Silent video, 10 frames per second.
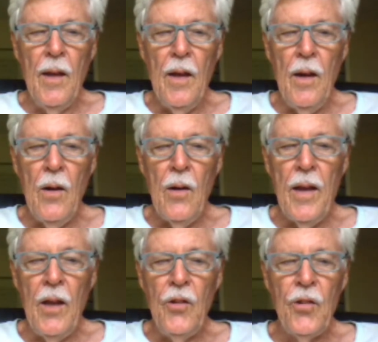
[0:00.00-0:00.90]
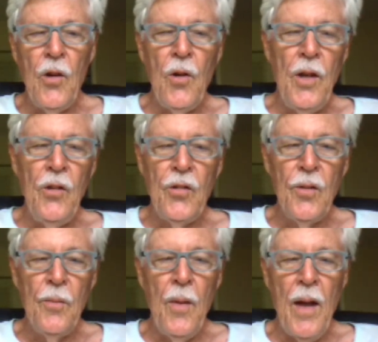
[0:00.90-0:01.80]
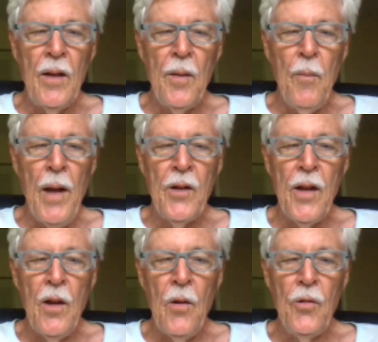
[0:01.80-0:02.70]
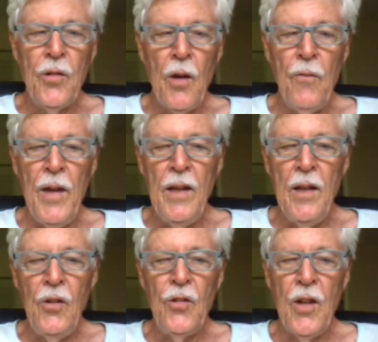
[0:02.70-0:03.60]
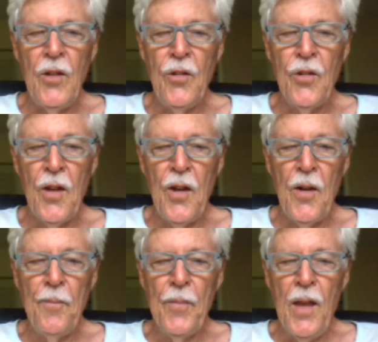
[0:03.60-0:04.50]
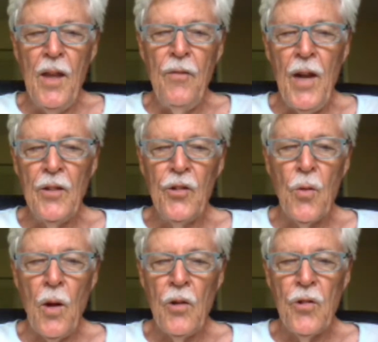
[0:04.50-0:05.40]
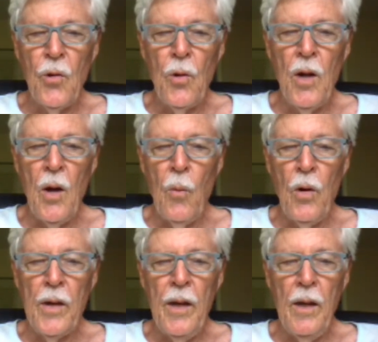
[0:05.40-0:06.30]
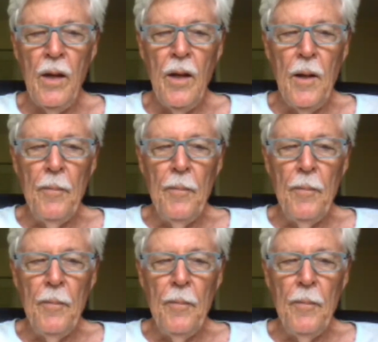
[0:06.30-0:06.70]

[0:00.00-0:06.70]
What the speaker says: Okay, so Matteo Salvini says found his garage door not working,